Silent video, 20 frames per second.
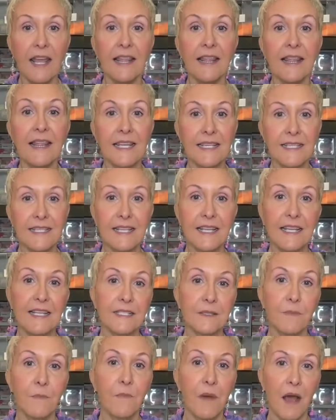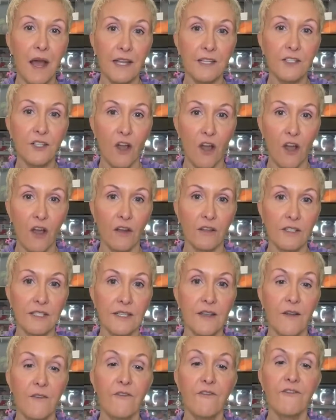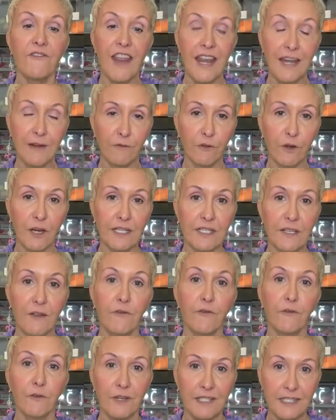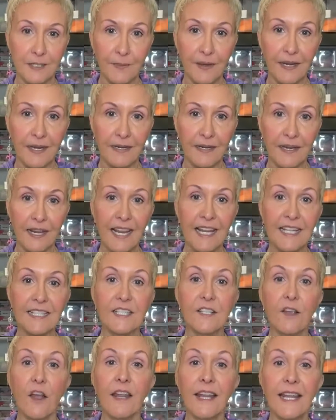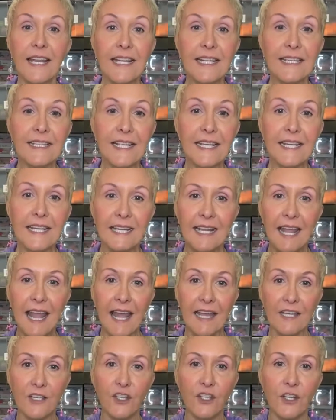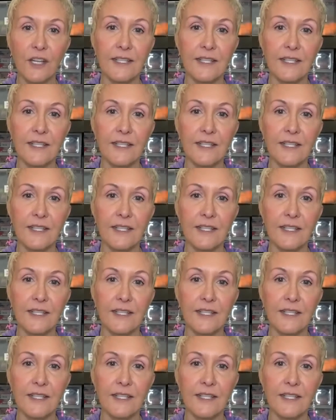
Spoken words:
This is my dog's favorite Frisbee. It's easy to catch.